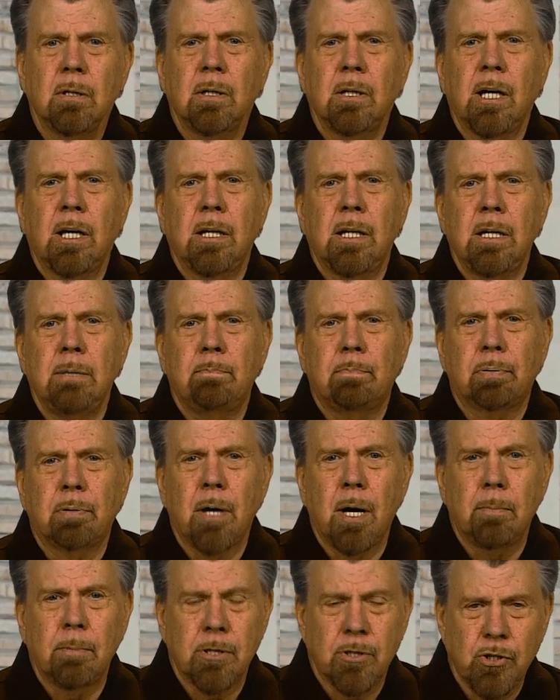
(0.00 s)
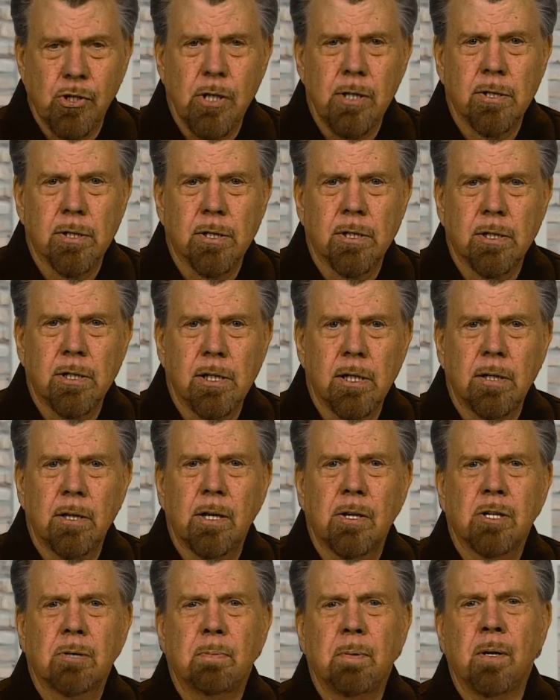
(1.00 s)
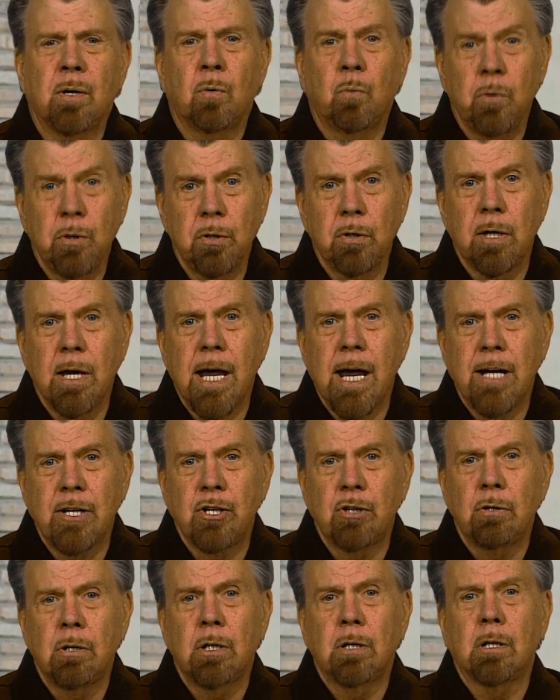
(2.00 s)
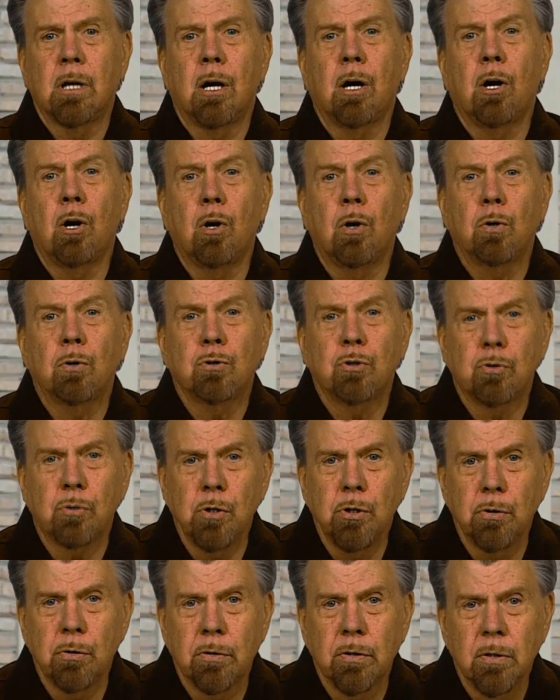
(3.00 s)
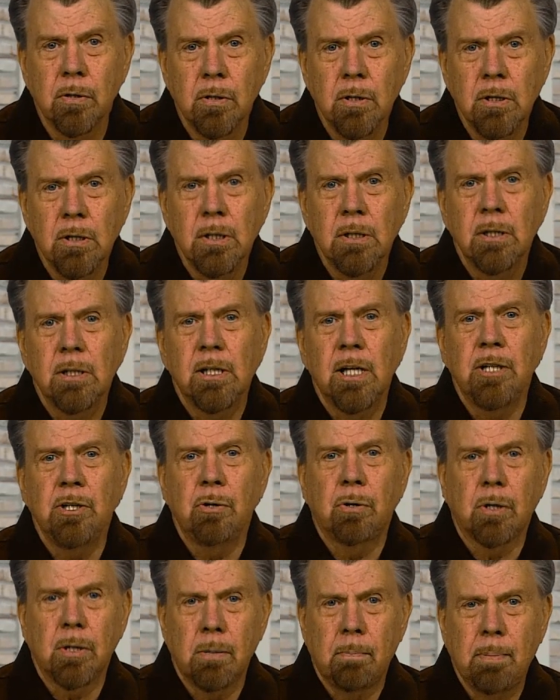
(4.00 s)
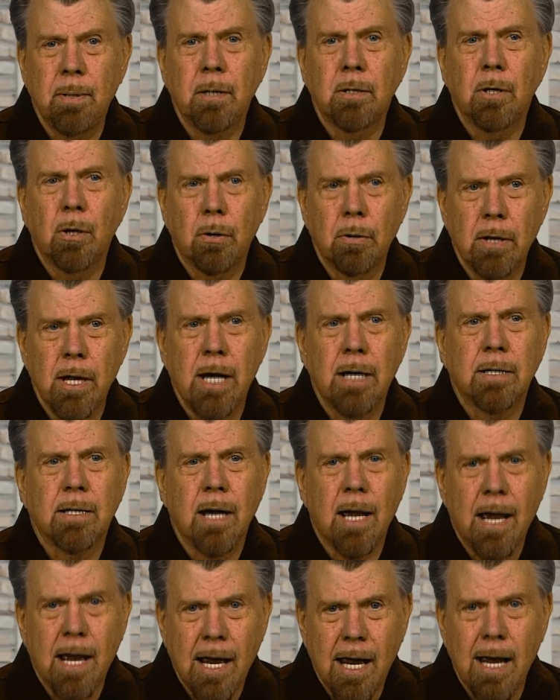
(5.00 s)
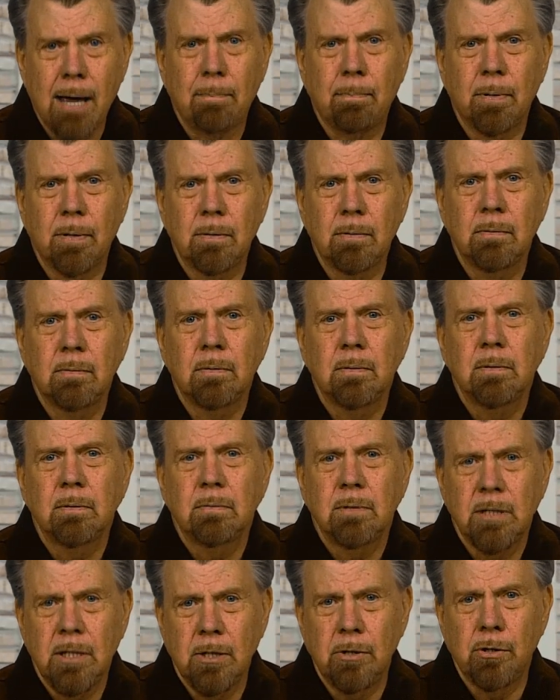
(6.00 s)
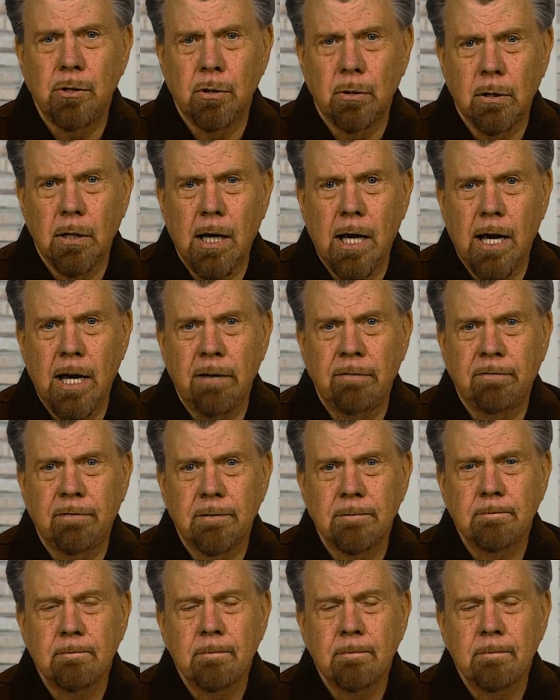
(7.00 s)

And He promised, Jesus did, that the Spirit will guide you into all truth. And you can depend on that to happen in your life.